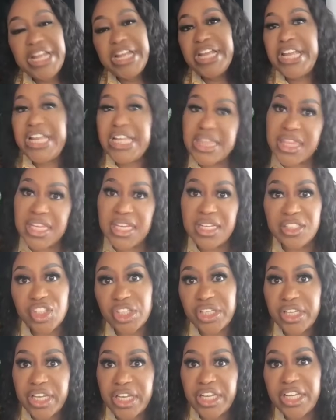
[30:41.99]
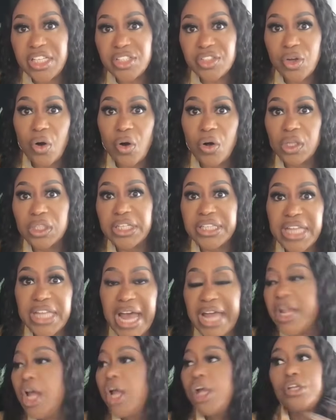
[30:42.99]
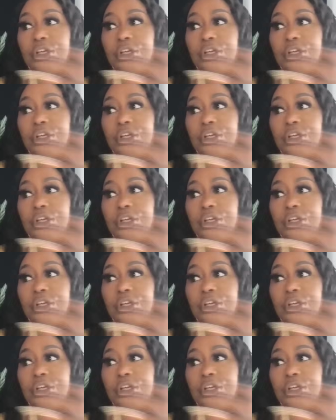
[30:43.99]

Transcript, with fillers: He thinks he's all of that.